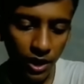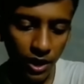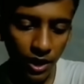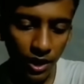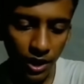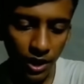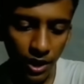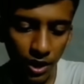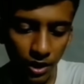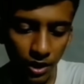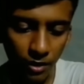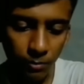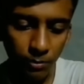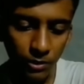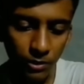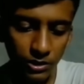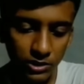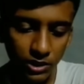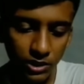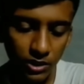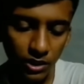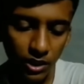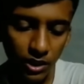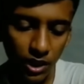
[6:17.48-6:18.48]
are
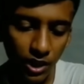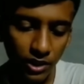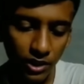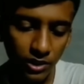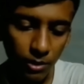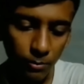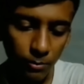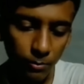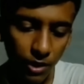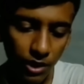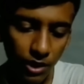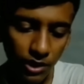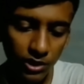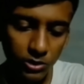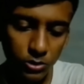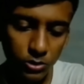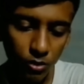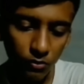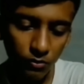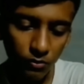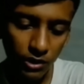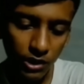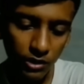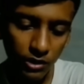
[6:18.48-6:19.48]
present at the margins
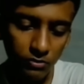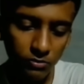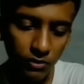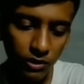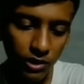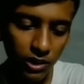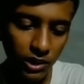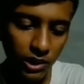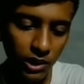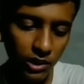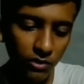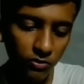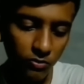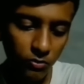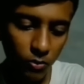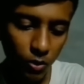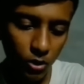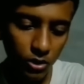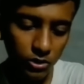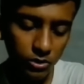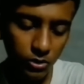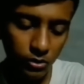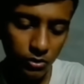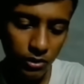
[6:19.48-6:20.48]
of leaves. When leaf
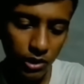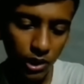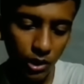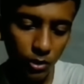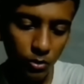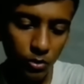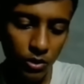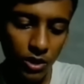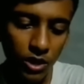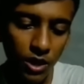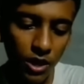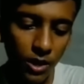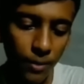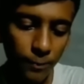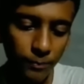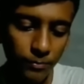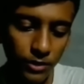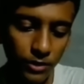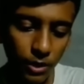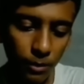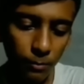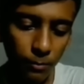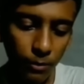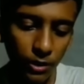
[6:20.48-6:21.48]
falls on ground,
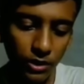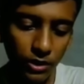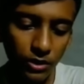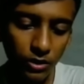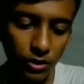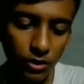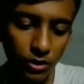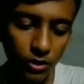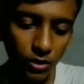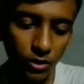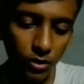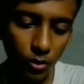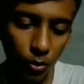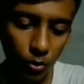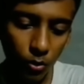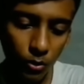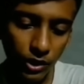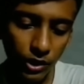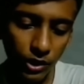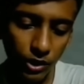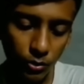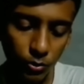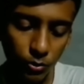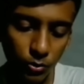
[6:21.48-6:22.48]
the bud grow
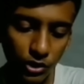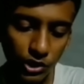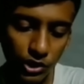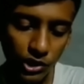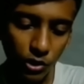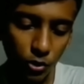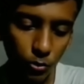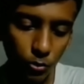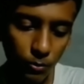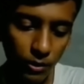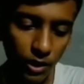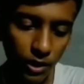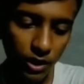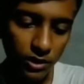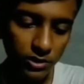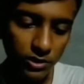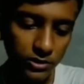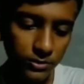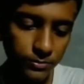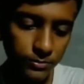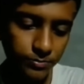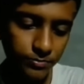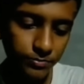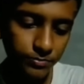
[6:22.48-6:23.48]
into new plants.
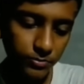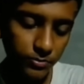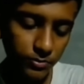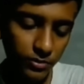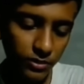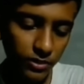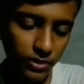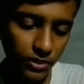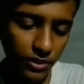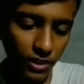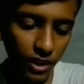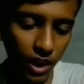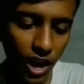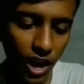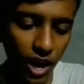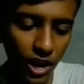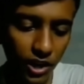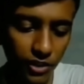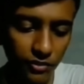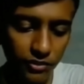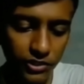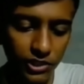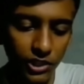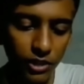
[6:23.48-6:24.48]

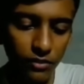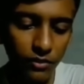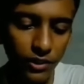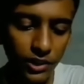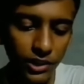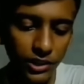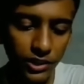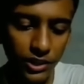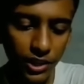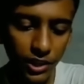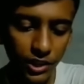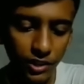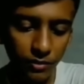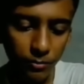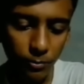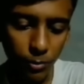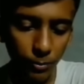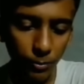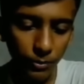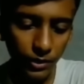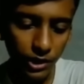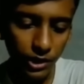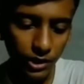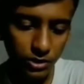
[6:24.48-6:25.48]
Artificial vegetative
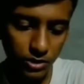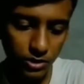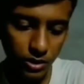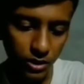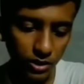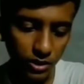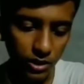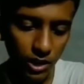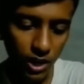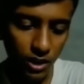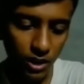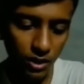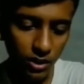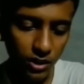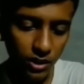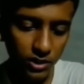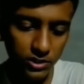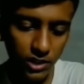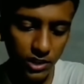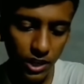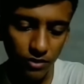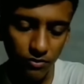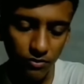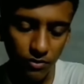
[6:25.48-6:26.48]
propagation. Gardeners
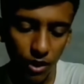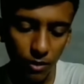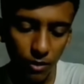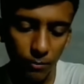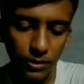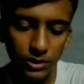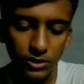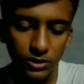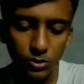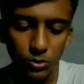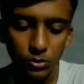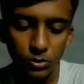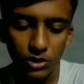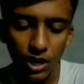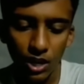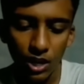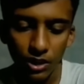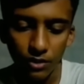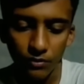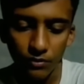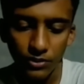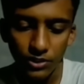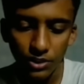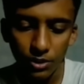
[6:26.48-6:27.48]
and farmers use
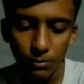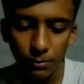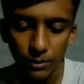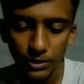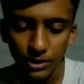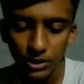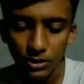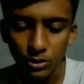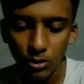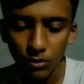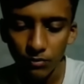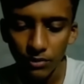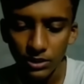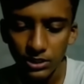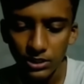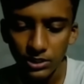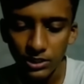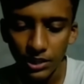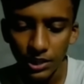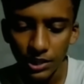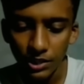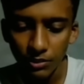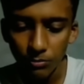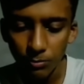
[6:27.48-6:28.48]
artificial methods of
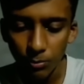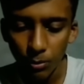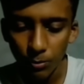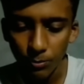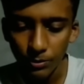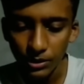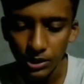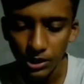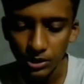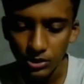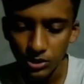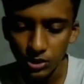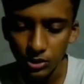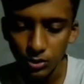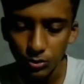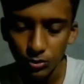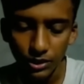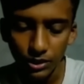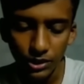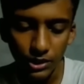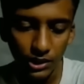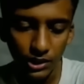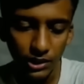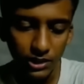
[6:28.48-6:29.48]
vegetative propagation to
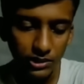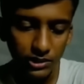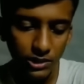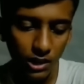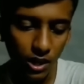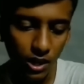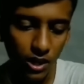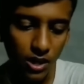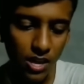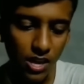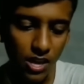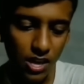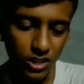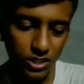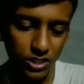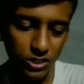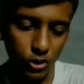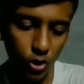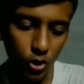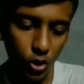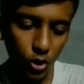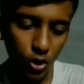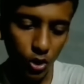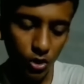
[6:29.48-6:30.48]
increase the
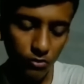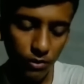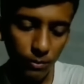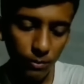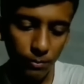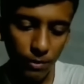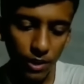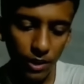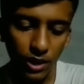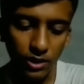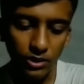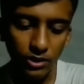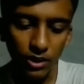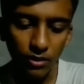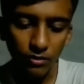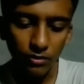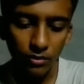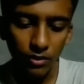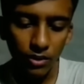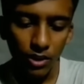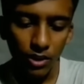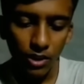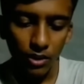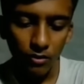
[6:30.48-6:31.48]
stock of a plant. The
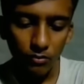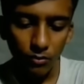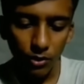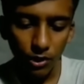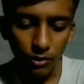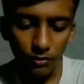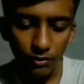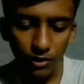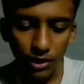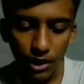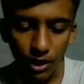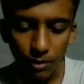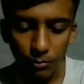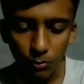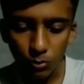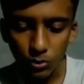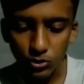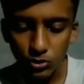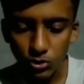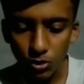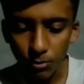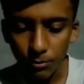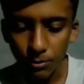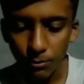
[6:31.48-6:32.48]
following are most
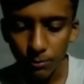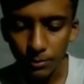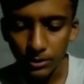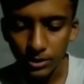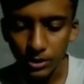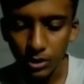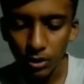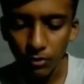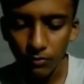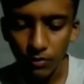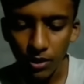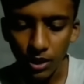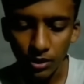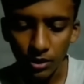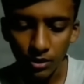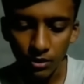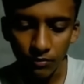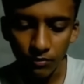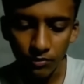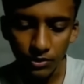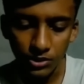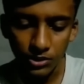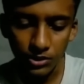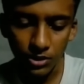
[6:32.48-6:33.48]
common method of
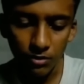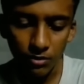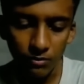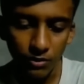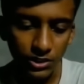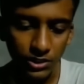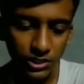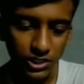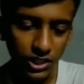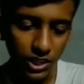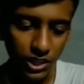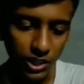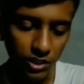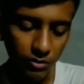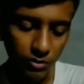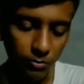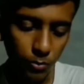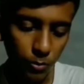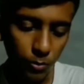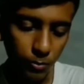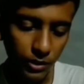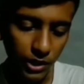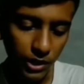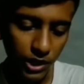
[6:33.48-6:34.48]
artificial vegetative
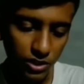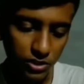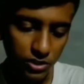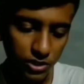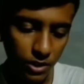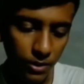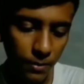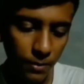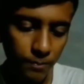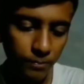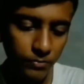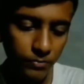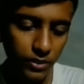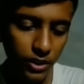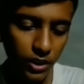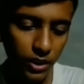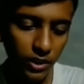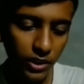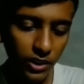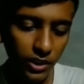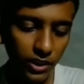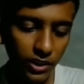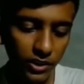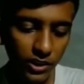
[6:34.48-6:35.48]
propagation.
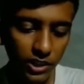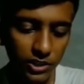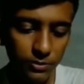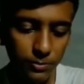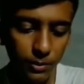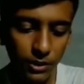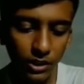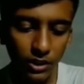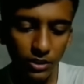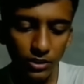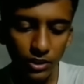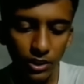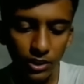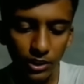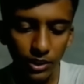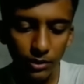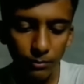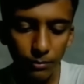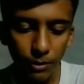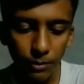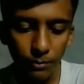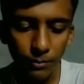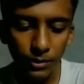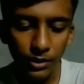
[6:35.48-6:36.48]
Cutting. In this method, cutting
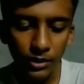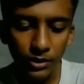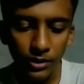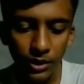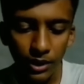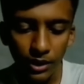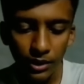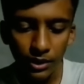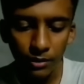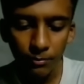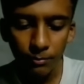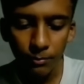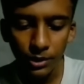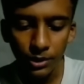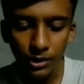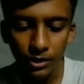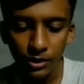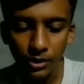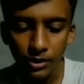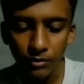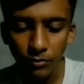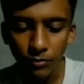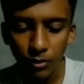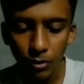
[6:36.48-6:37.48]
may be taken
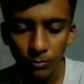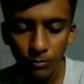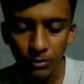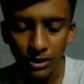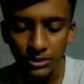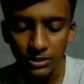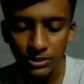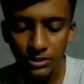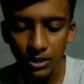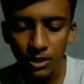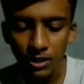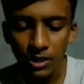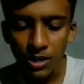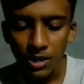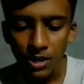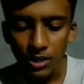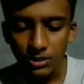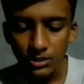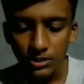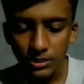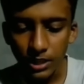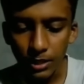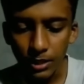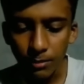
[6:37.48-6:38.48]
mainly from the
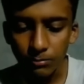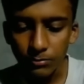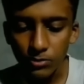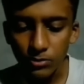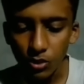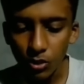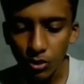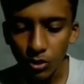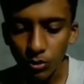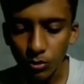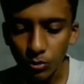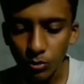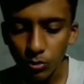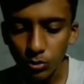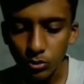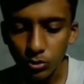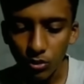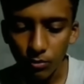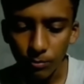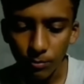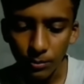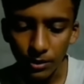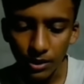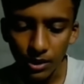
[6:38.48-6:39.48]
stems or roots
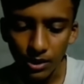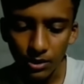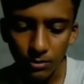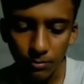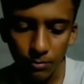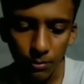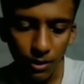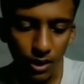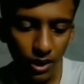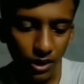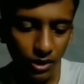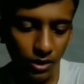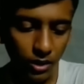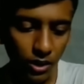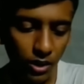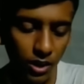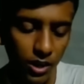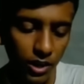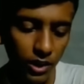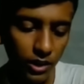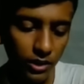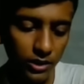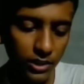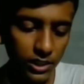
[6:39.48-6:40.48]
of parent plant.
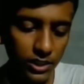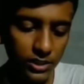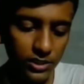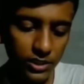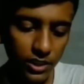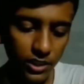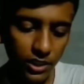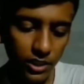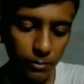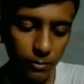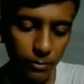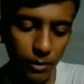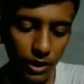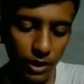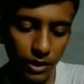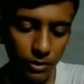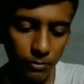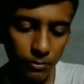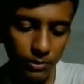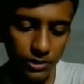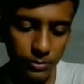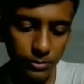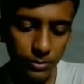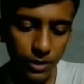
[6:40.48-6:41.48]
These cutting
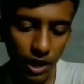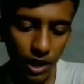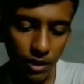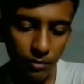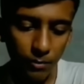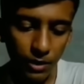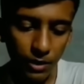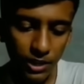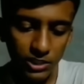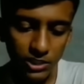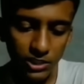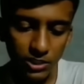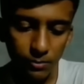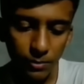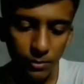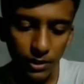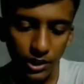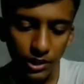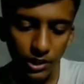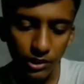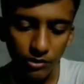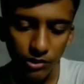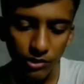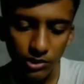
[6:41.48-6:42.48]
must be have
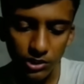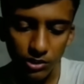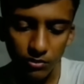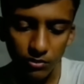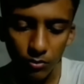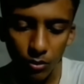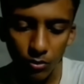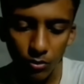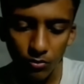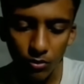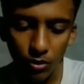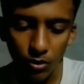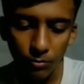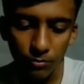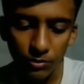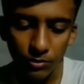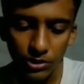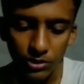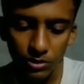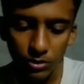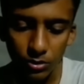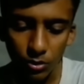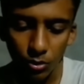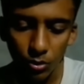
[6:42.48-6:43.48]
meristematic region from which
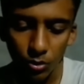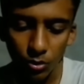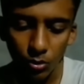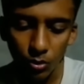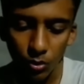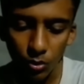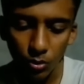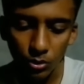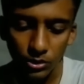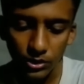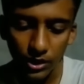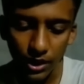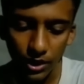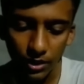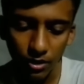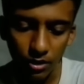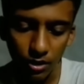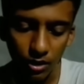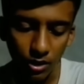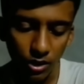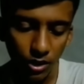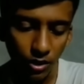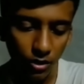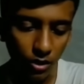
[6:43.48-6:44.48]
growth can
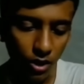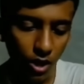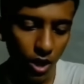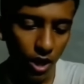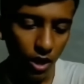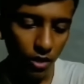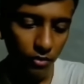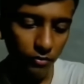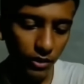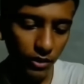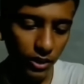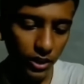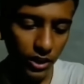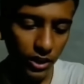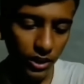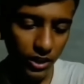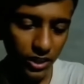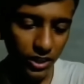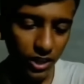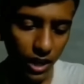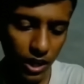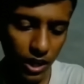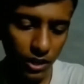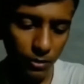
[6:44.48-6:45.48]
occur. When cutting
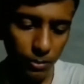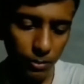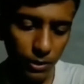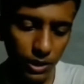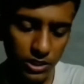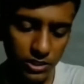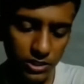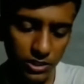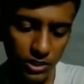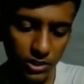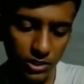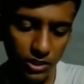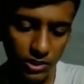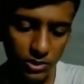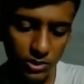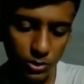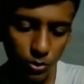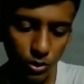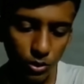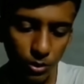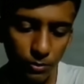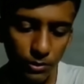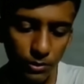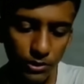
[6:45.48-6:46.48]
are placed in a
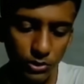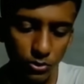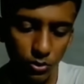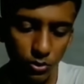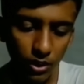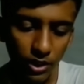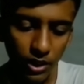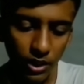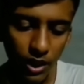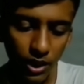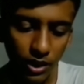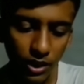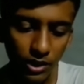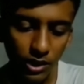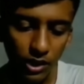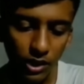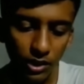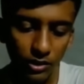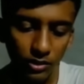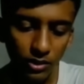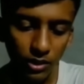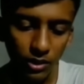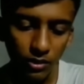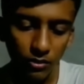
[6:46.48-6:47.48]
suitable soil and
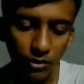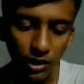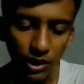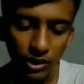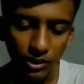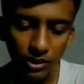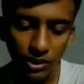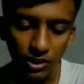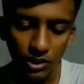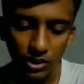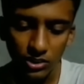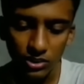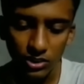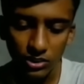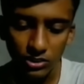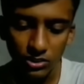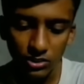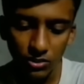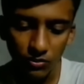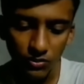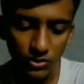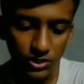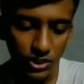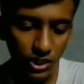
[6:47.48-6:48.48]
under right conditions,
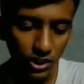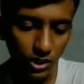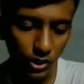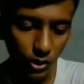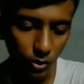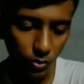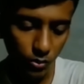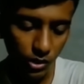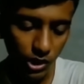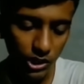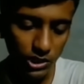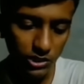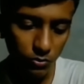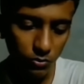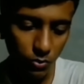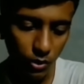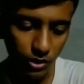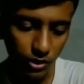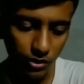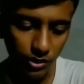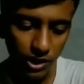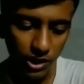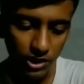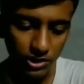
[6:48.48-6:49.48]
sufficient nutrients,
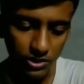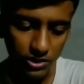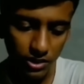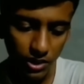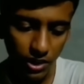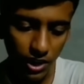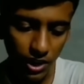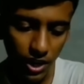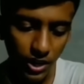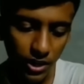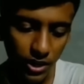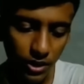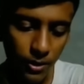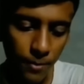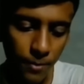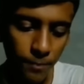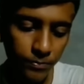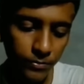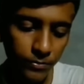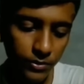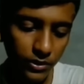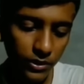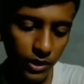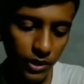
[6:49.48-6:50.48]
water, and sunlight,
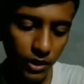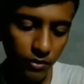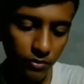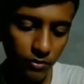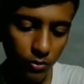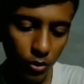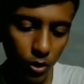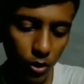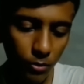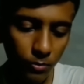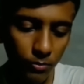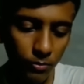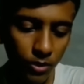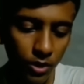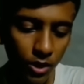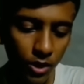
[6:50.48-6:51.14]
they from